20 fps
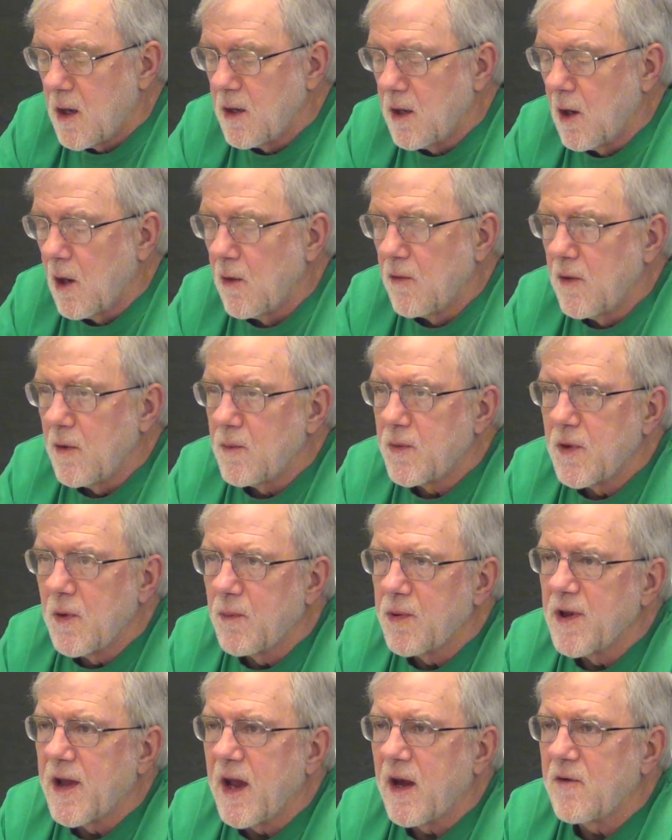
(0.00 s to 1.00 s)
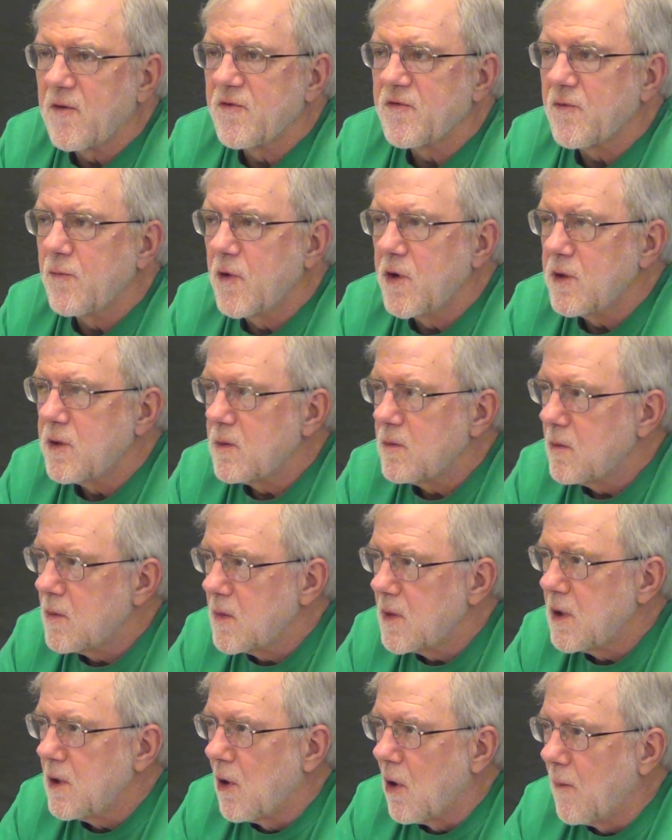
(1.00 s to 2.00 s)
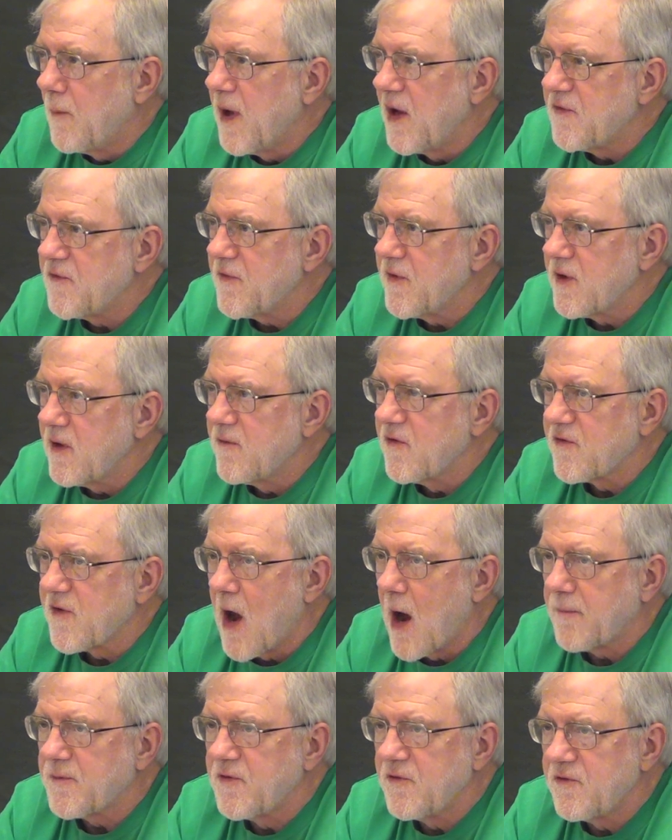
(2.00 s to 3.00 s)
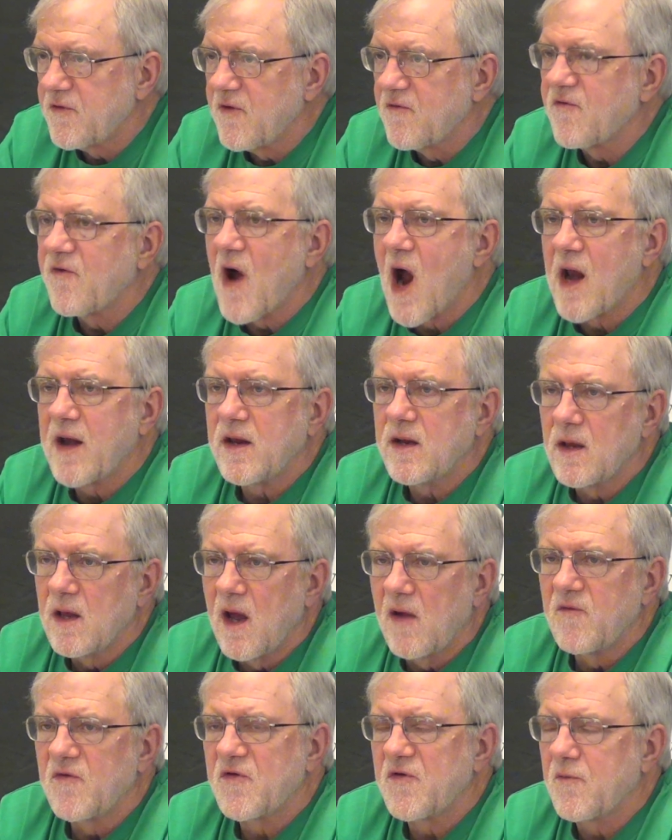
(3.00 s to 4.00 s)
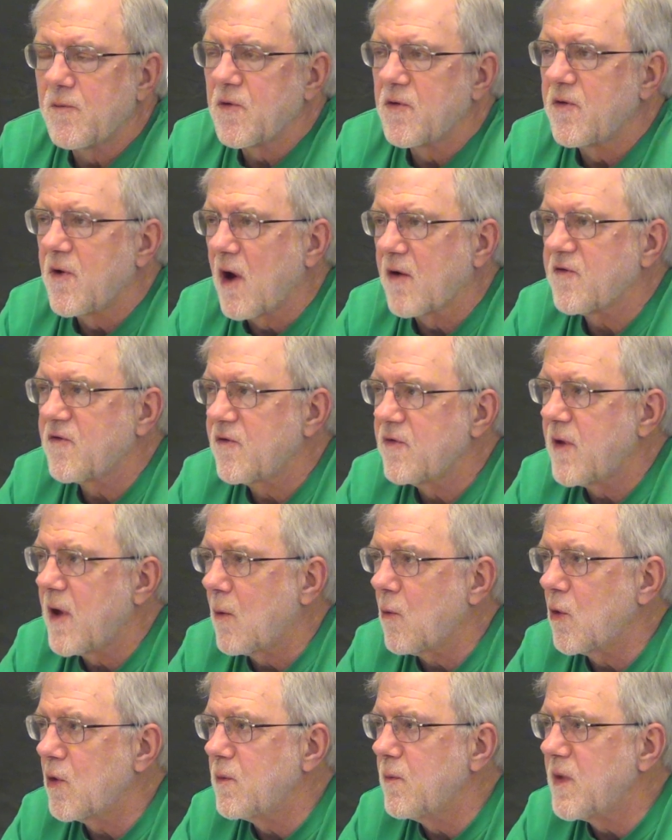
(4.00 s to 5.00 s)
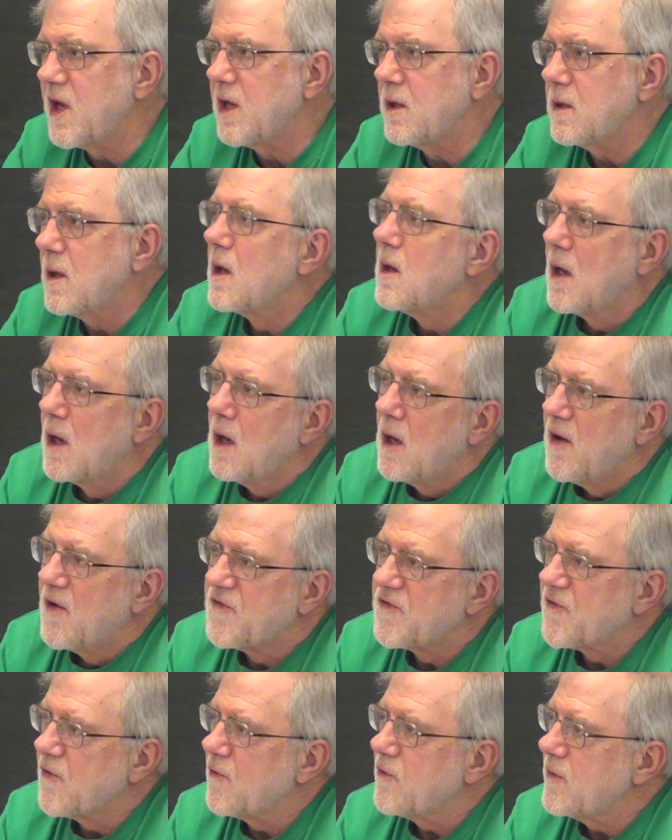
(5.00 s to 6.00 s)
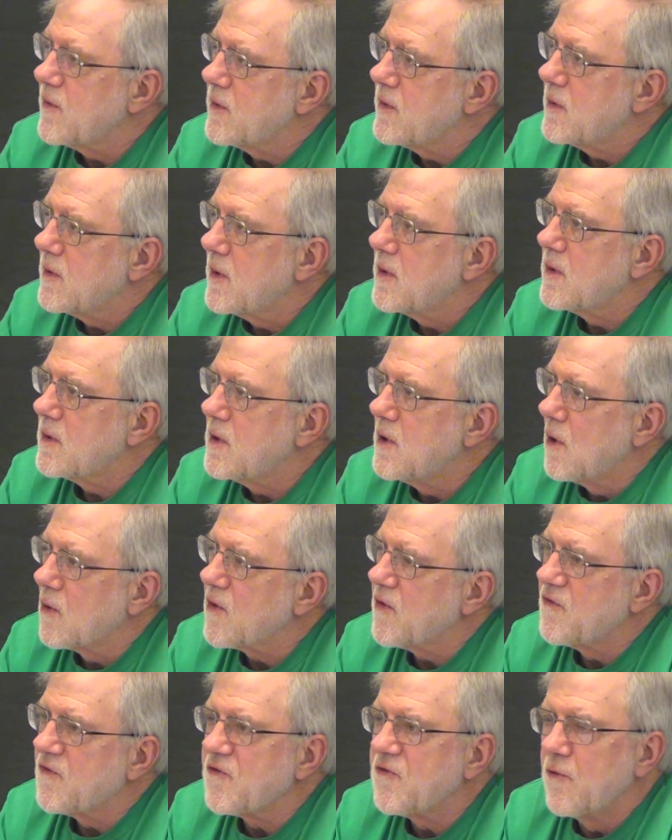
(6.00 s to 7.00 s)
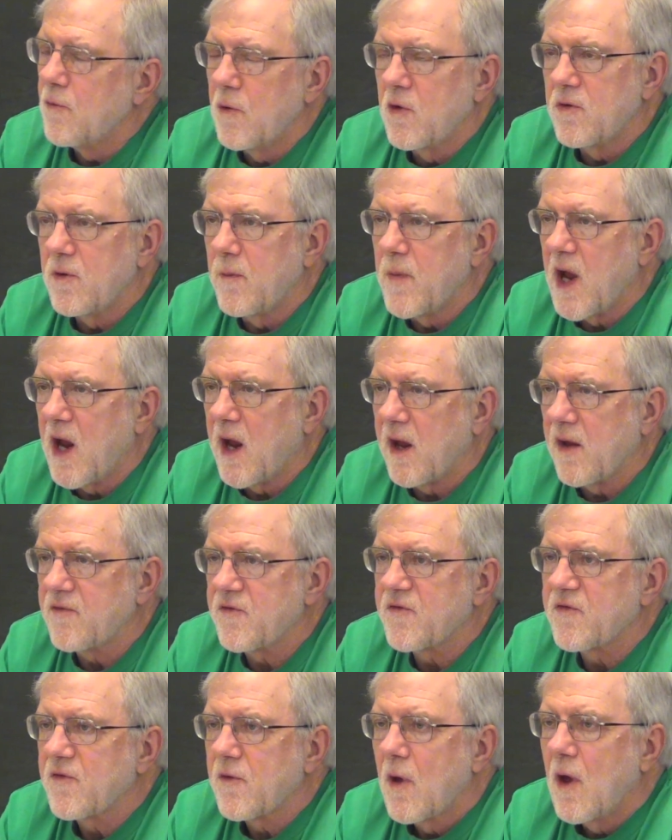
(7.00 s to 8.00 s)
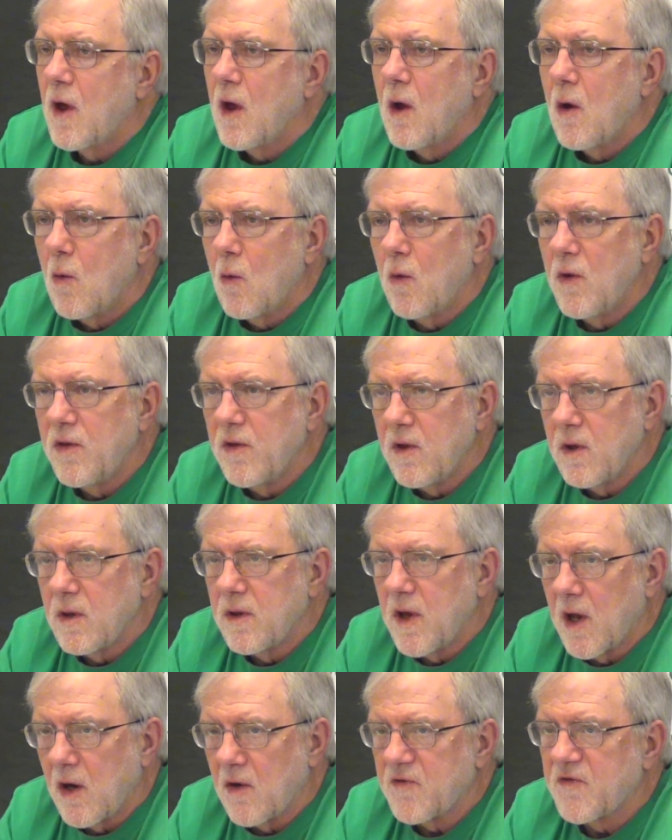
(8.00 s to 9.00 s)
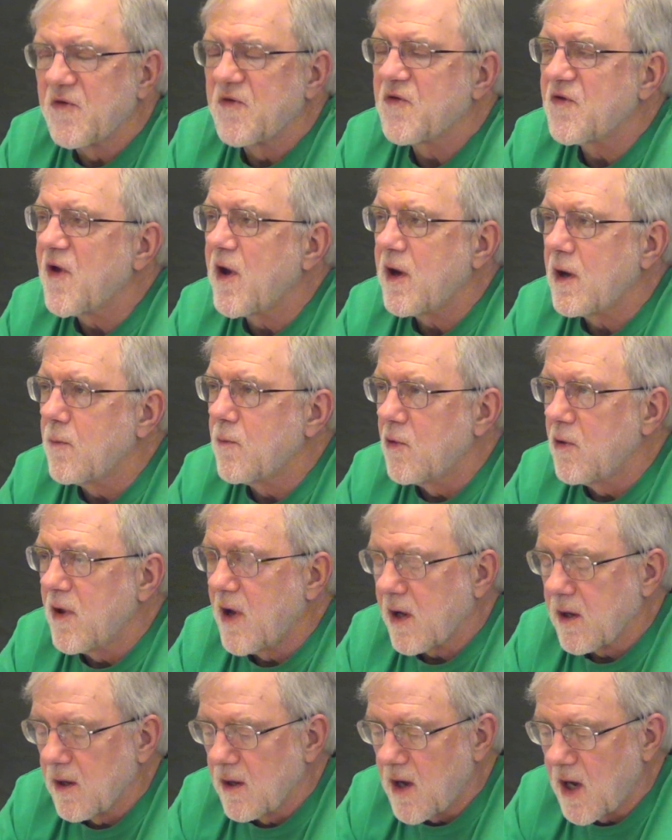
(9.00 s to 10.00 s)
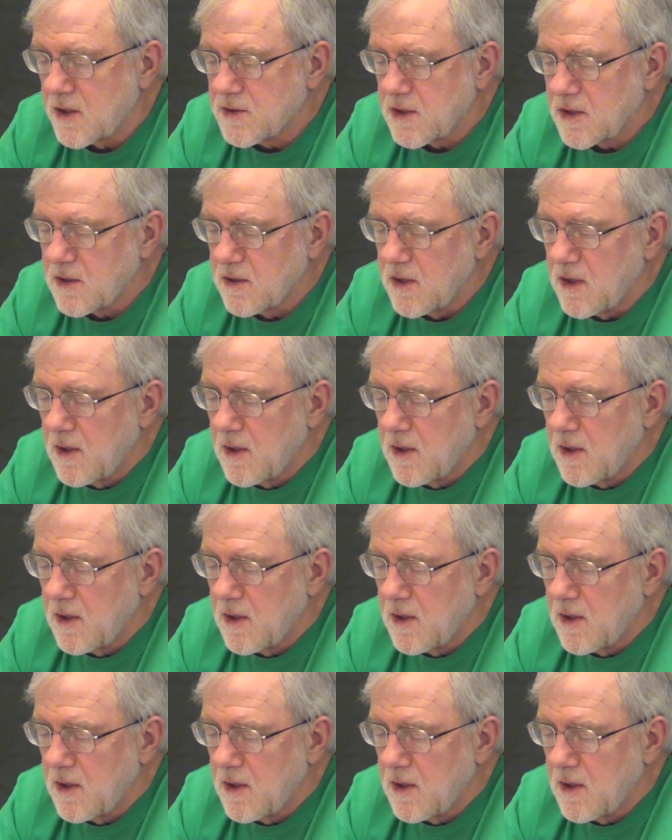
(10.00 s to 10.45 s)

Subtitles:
the planners would basically give us options defining levels of production that would meet certain consumer demands within that are sustainable ecologically.